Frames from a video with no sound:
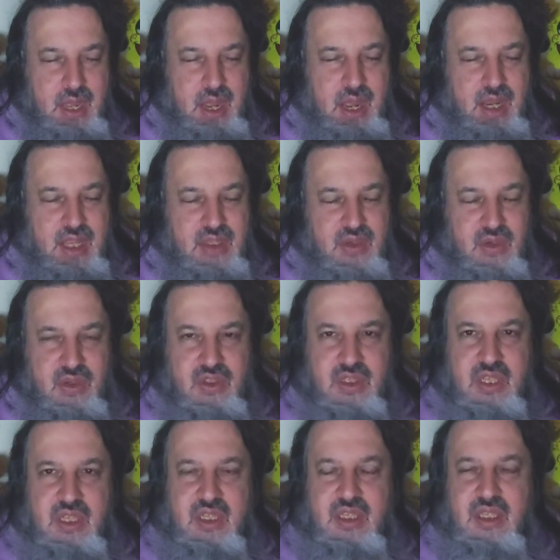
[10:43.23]
I can sort of
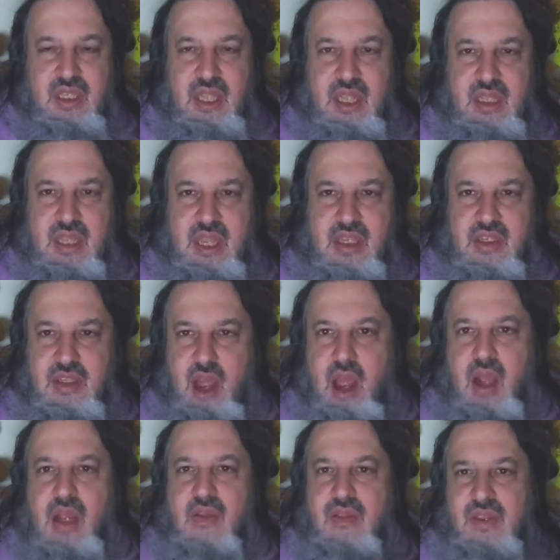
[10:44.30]
sit and take
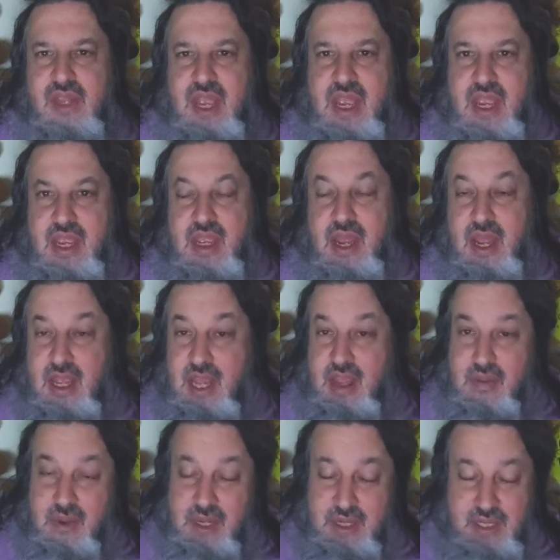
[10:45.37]
stock of the day. I
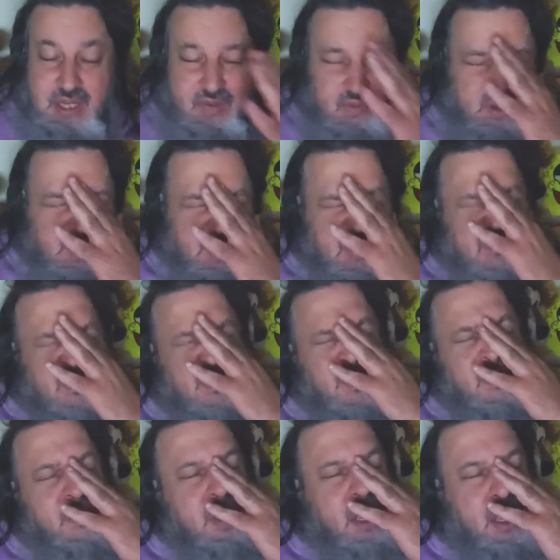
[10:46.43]
got my deliveries in
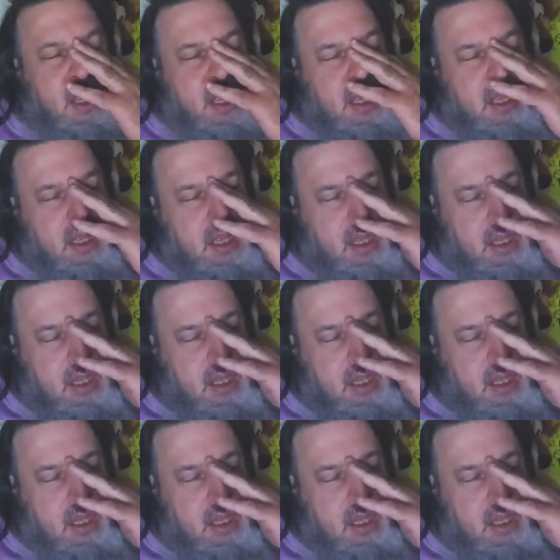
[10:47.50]
from uh,